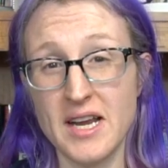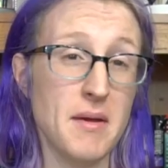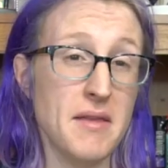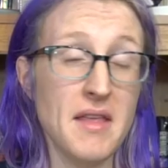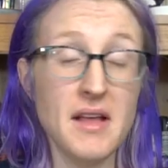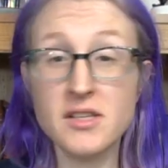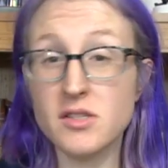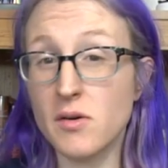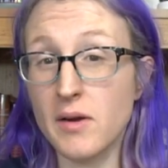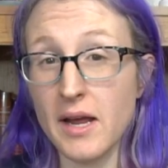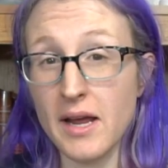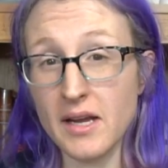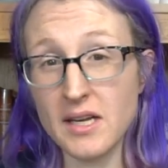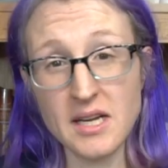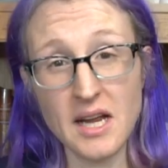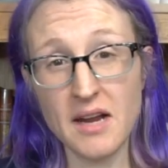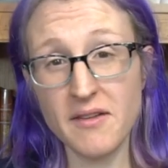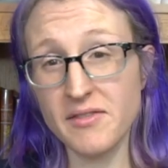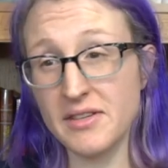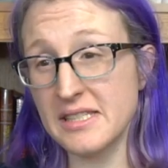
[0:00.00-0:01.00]
And that's okay.
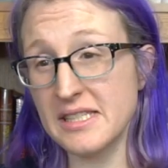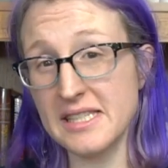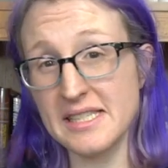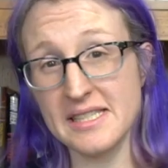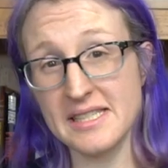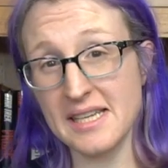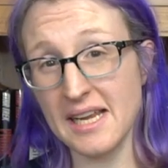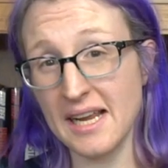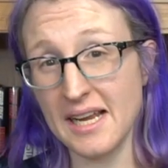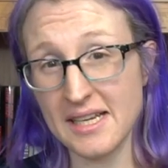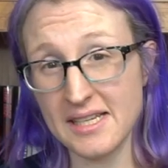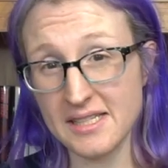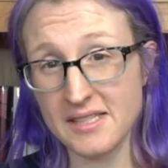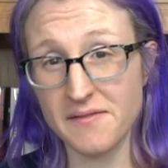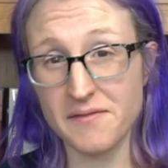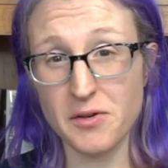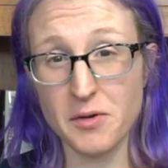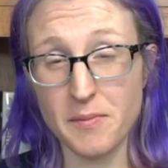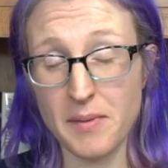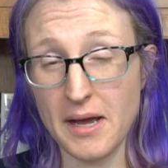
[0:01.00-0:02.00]
Every season has a
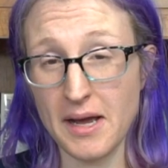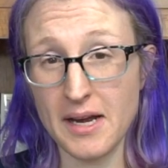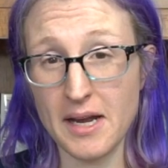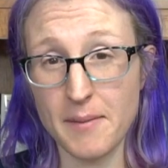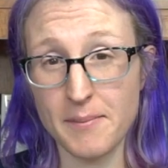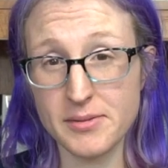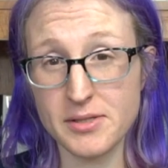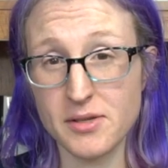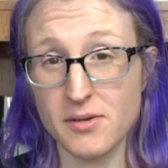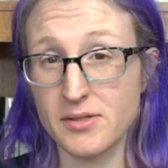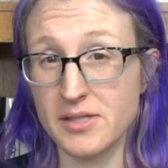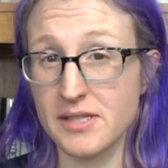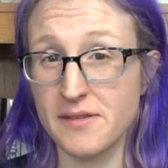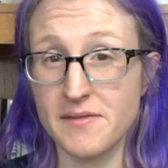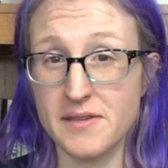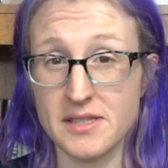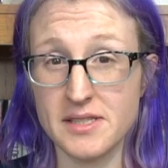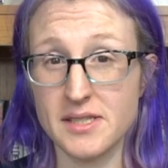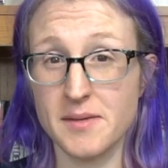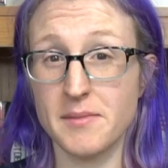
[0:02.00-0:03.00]
few bad episodes,
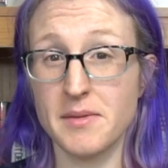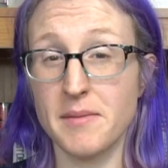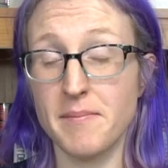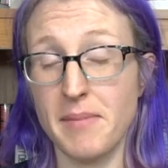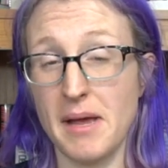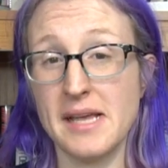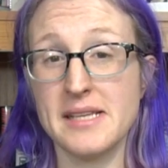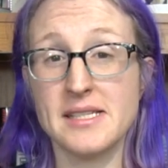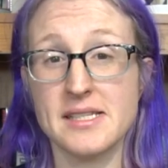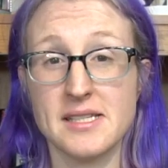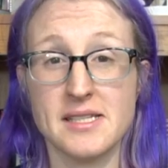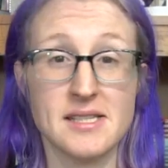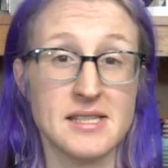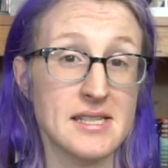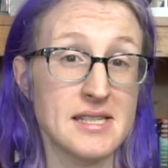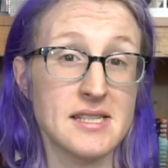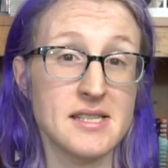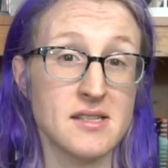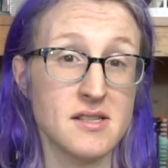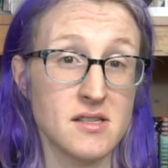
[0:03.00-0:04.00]
even some of the best
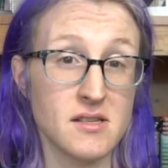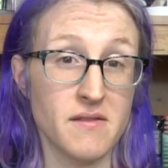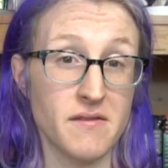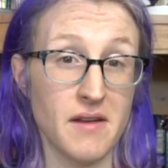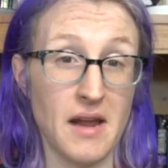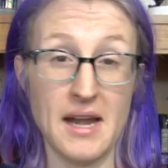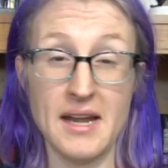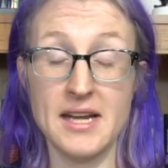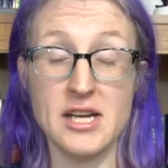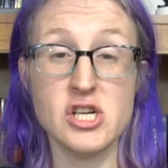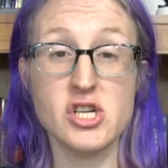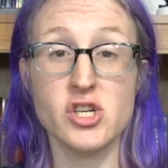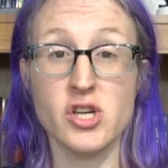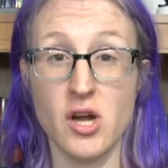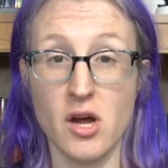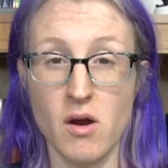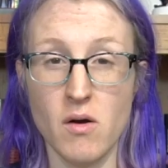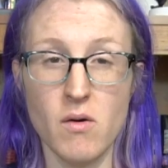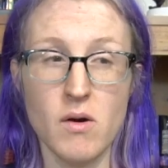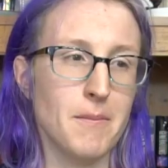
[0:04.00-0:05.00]
seasons of any
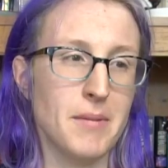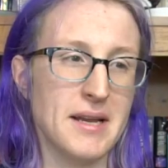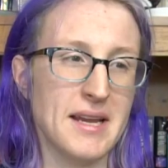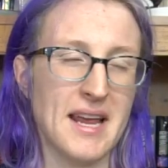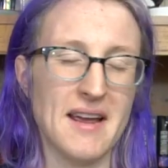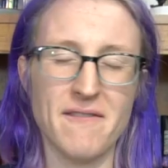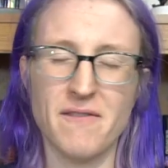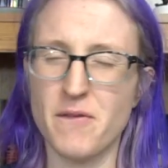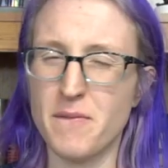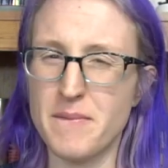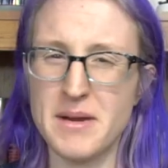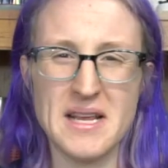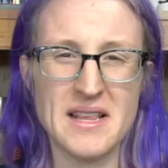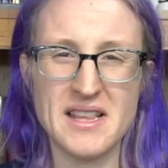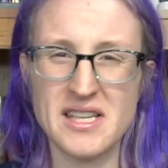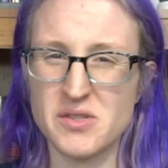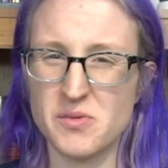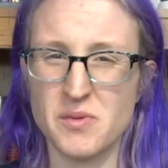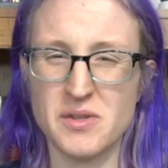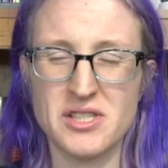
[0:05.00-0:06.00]
show. But yeah, for me,
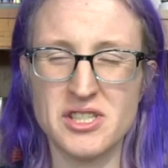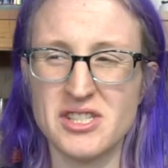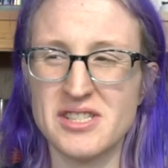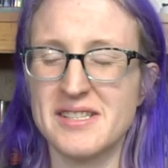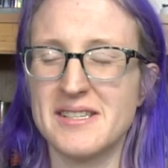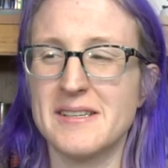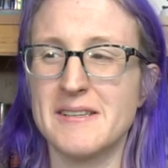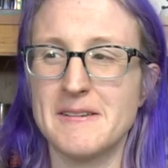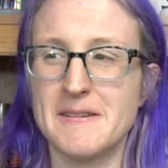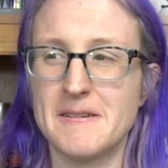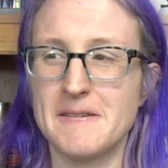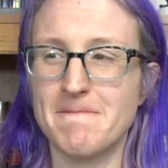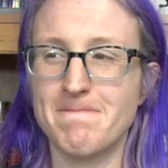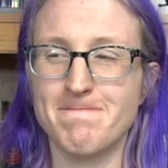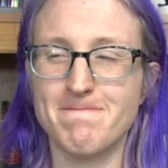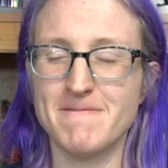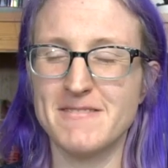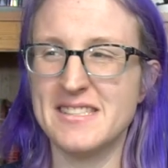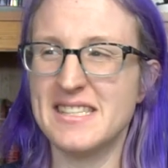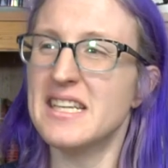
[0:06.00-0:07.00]
this one just
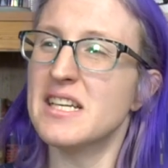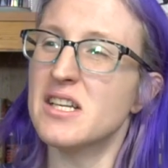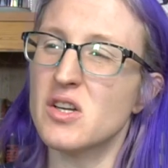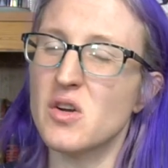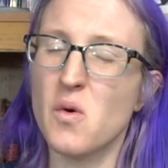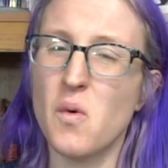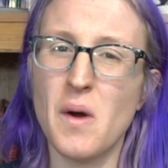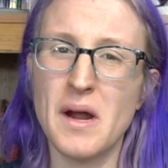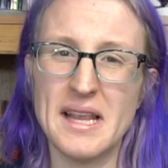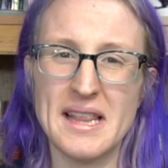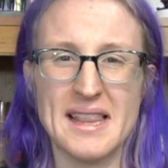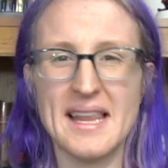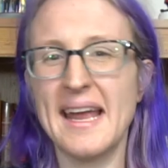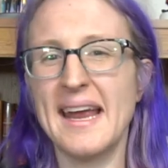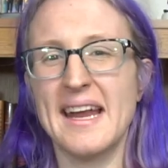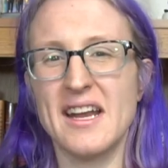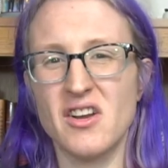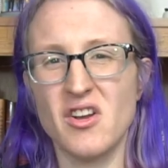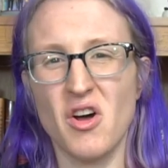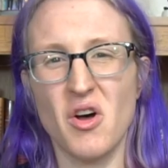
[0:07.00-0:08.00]
didn't quite
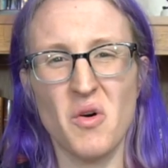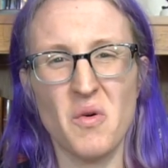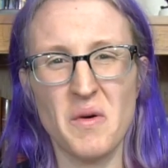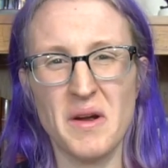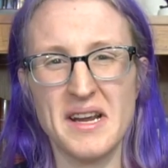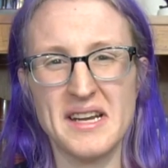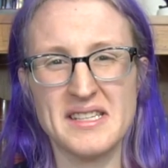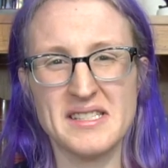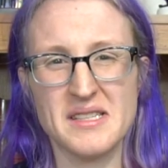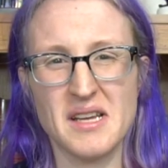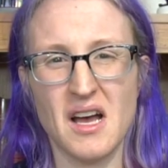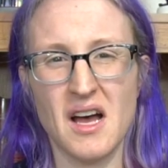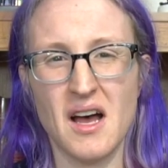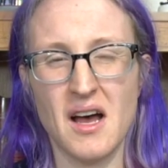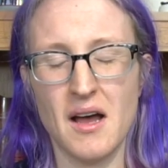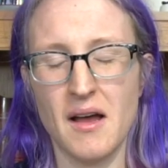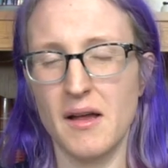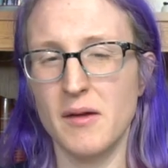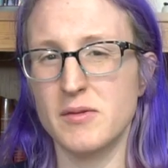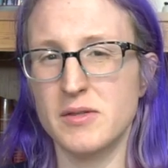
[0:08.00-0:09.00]
land always. It
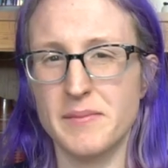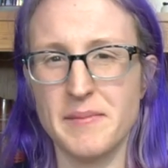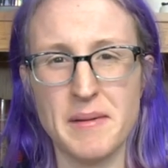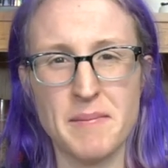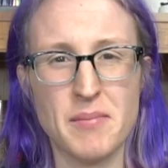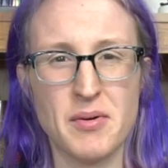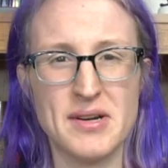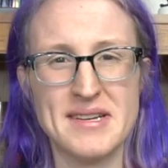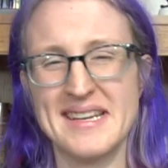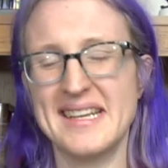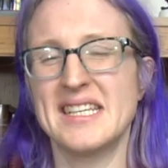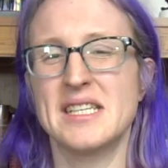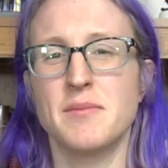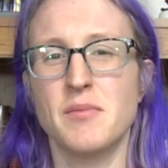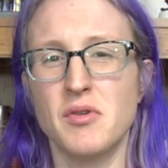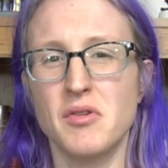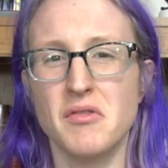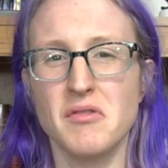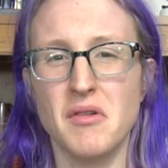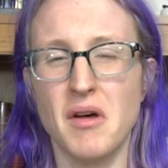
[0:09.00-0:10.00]
was a bit
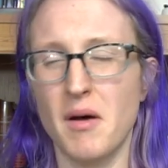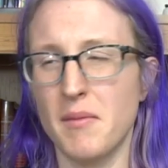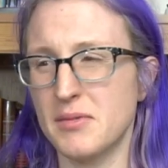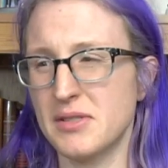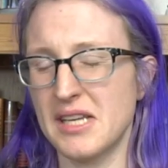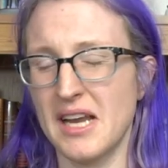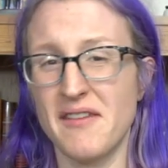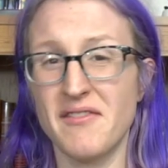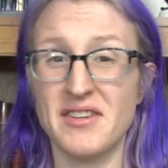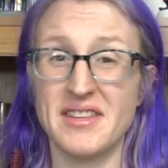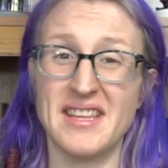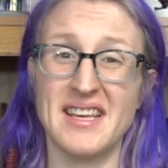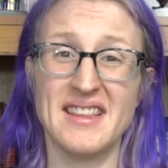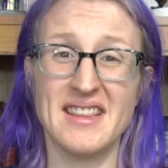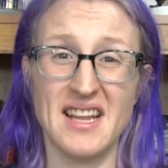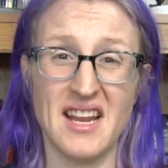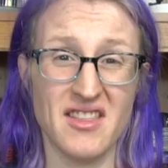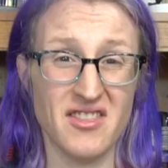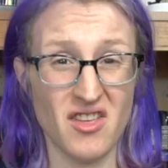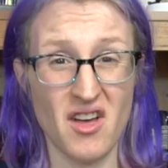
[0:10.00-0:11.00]
predictable. Almost everything
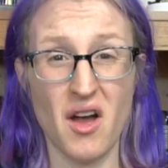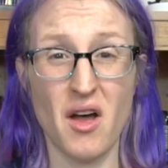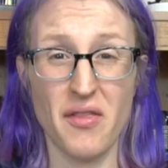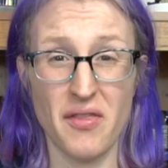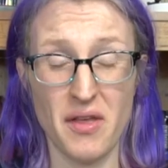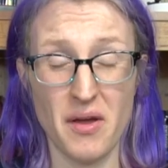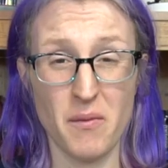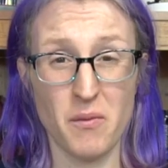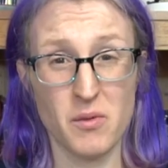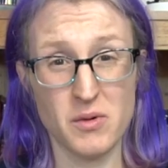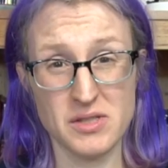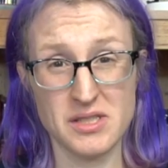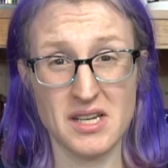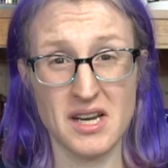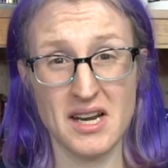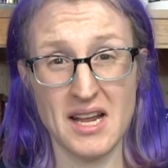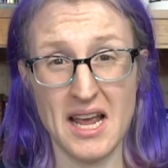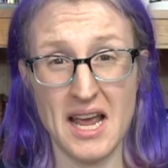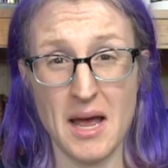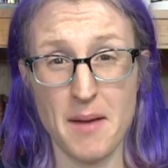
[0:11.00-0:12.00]
that I thought that was
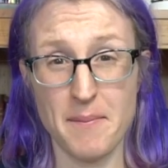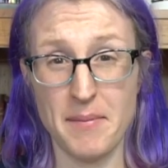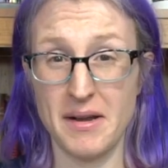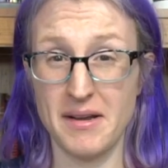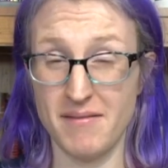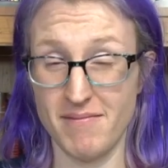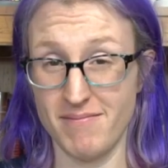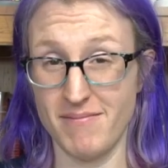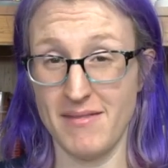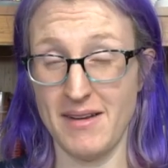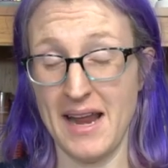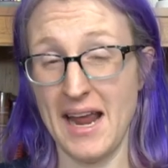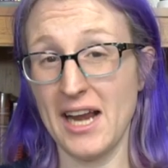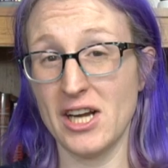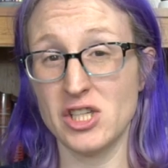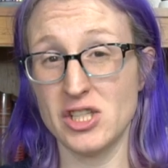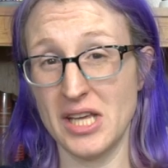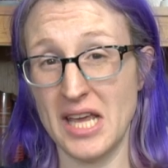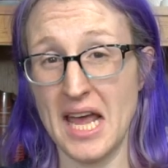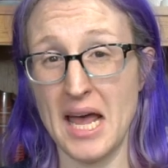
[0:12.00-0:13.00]
gonna happen
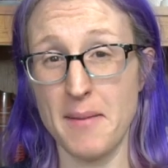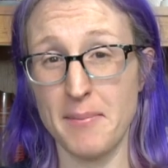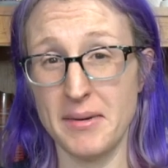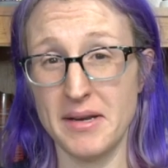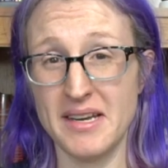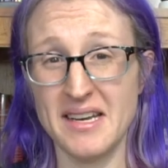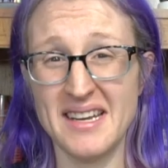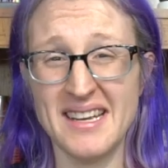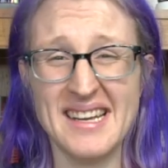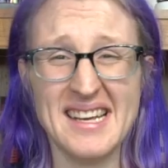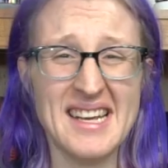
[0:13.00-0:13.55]
actually happened.